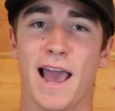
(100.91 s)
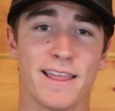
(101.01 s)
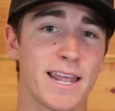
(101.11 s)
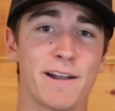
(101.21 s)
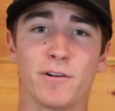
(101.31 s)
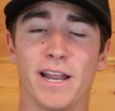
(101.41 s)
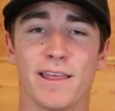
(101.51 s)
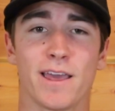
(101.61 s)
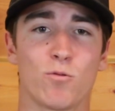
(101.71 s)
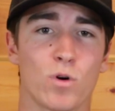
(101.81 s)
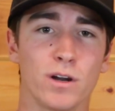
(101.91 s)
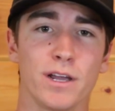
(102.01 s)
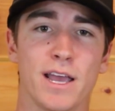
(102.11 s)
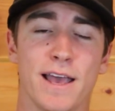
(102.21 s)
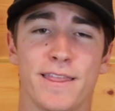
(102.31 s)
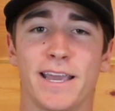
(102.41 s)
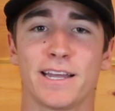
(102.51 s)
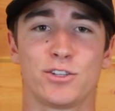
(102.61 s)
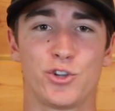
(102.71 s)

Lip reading: and then every day they work, they get